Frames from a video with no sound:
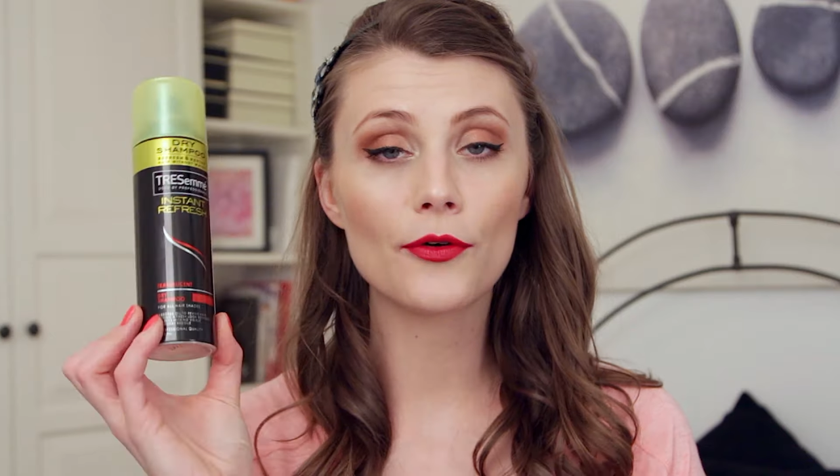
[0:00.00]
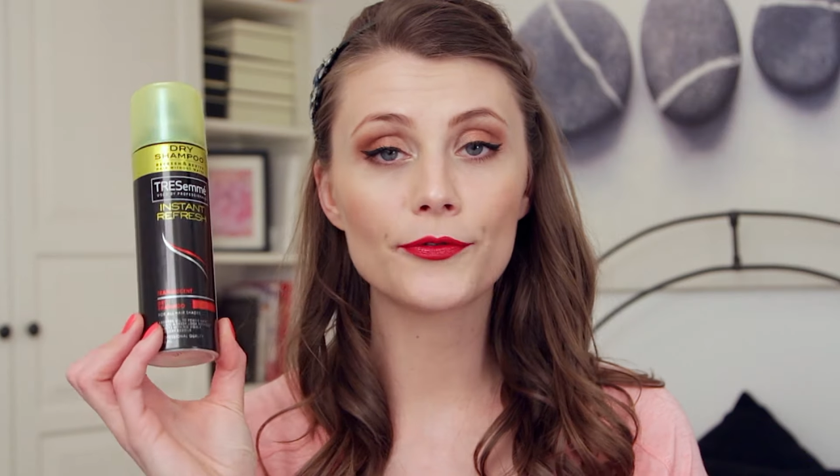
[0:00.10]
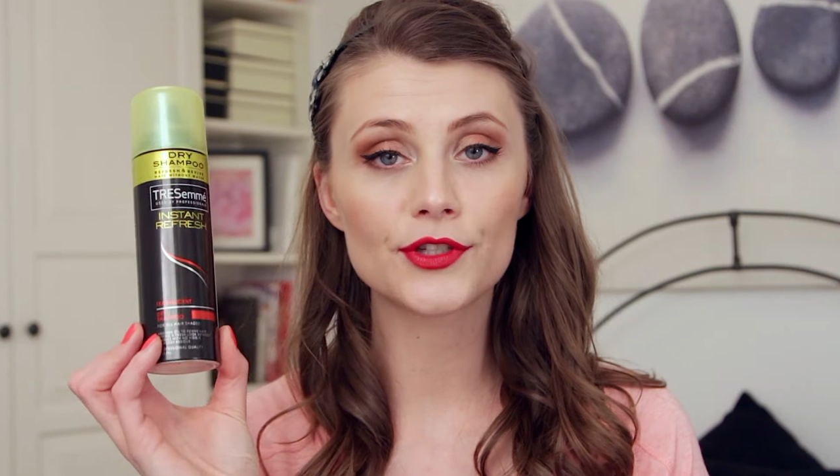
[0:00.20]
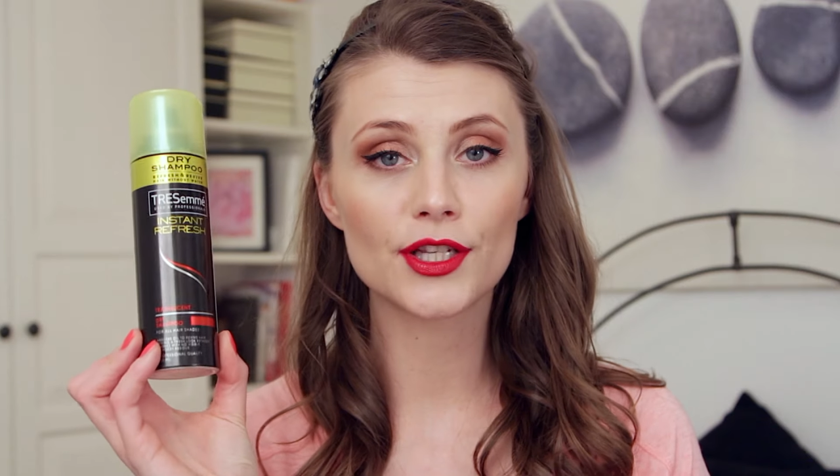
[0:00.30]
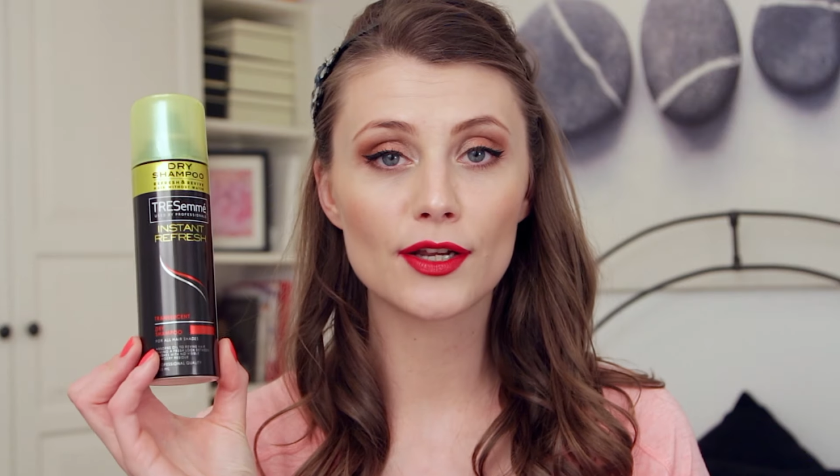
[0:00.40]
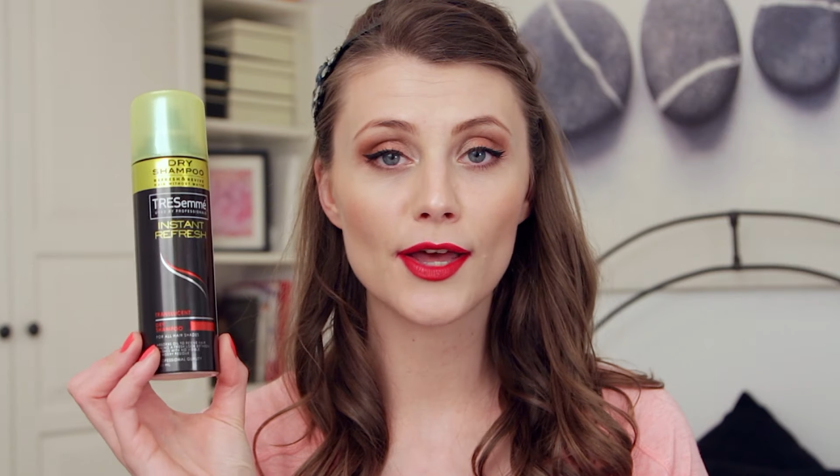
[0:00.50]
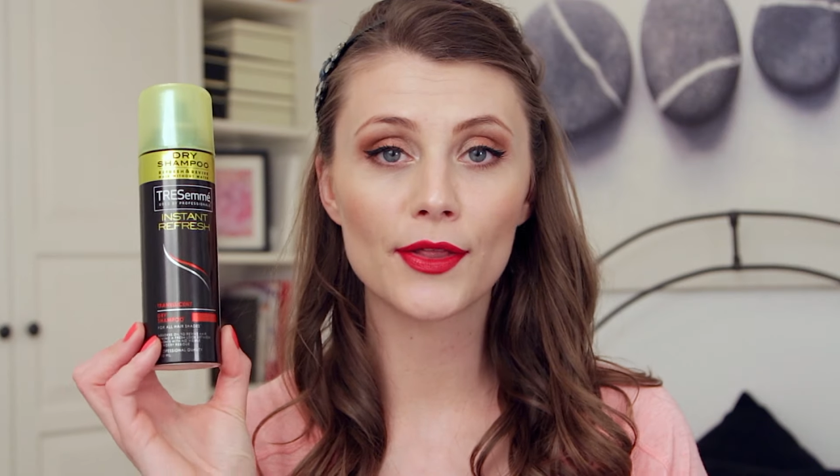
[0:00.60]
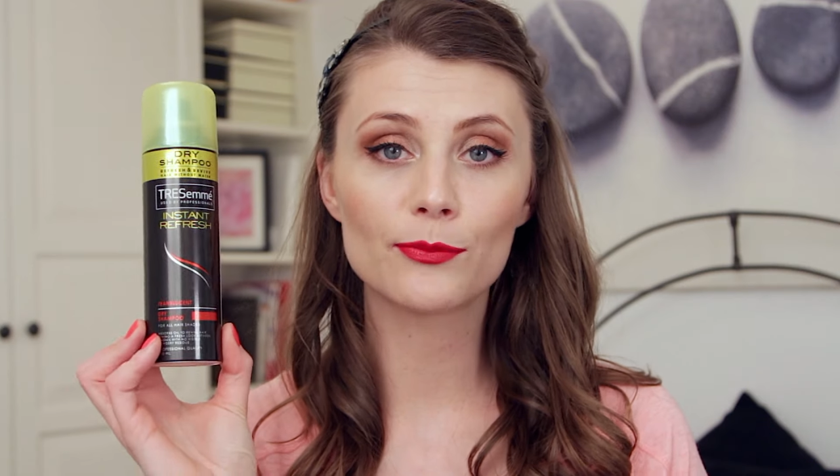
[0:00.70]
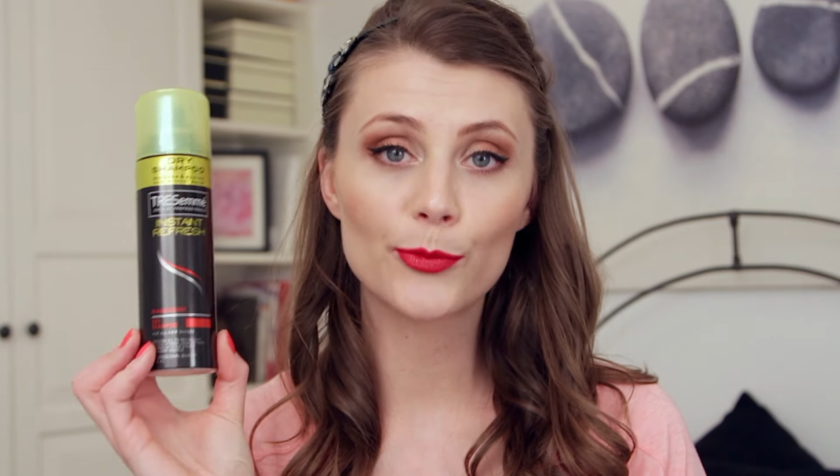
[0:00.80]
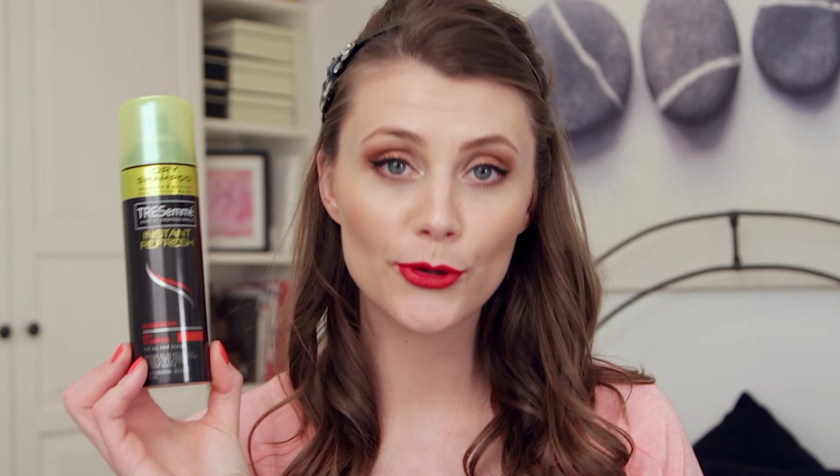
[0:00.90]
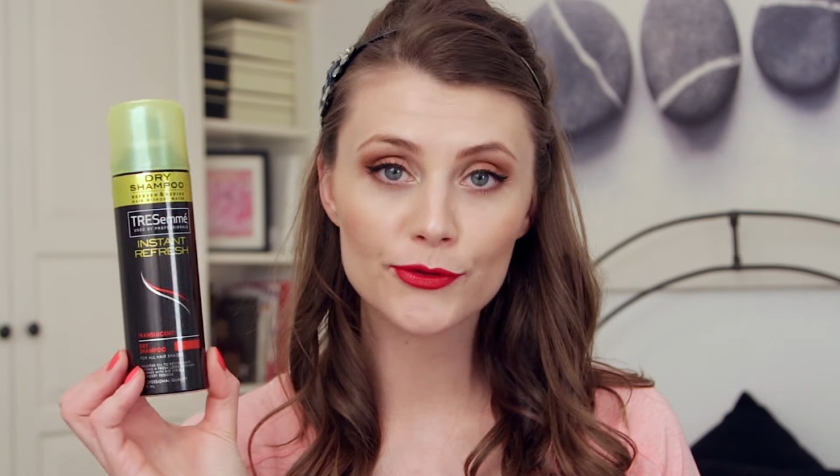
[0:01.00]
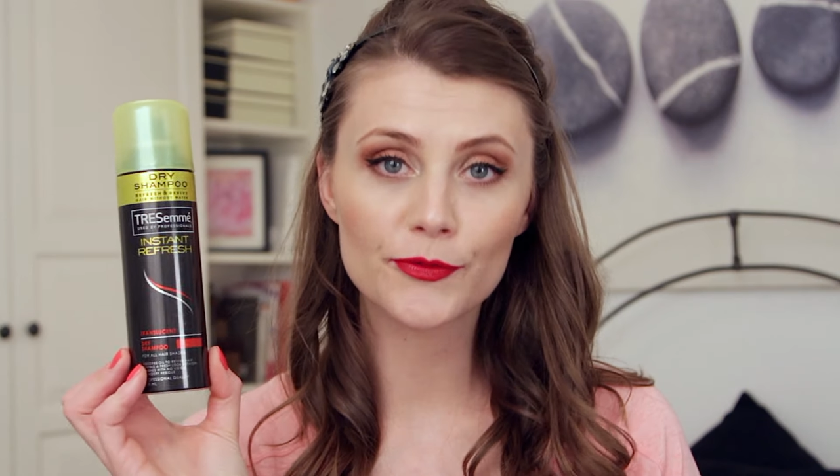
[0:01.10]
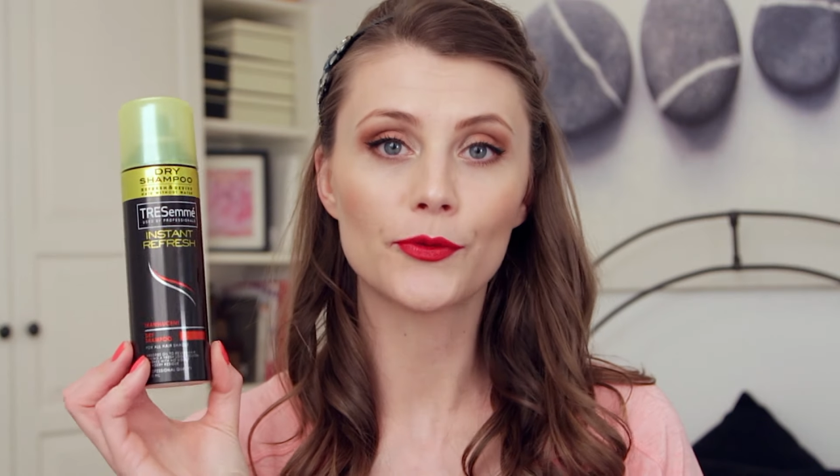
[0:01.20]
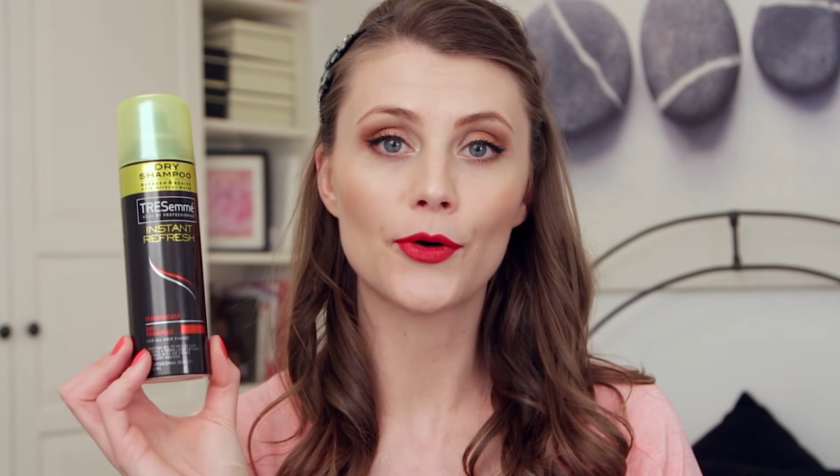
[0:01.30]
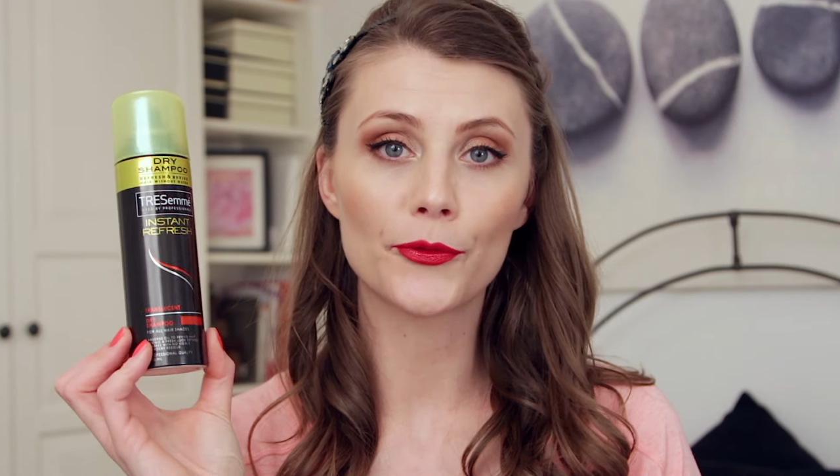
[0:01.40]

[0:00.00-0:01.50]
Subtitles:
often at a booth